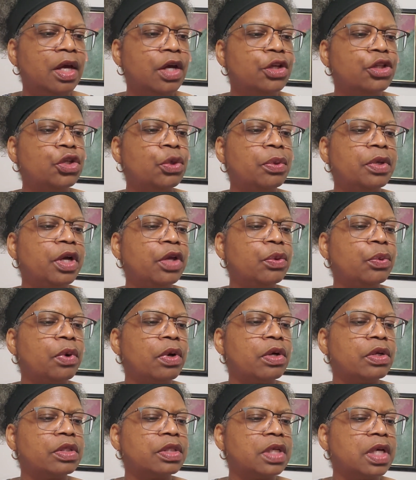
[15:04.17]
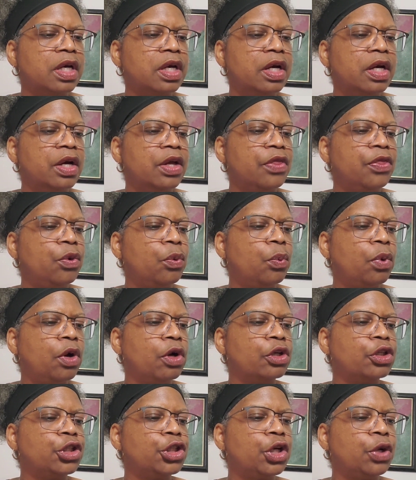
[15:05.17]
So, in other words, the
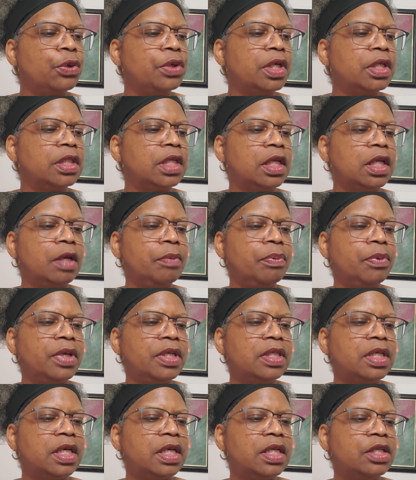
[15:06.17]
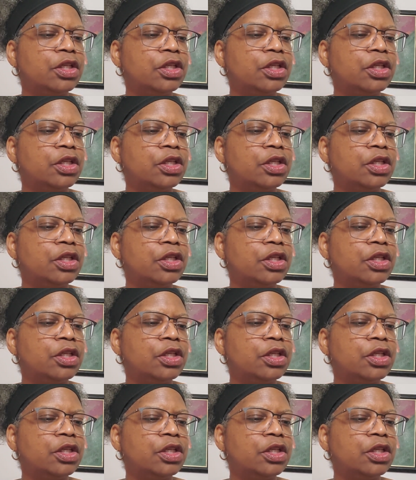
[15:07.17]
work showed a deliberate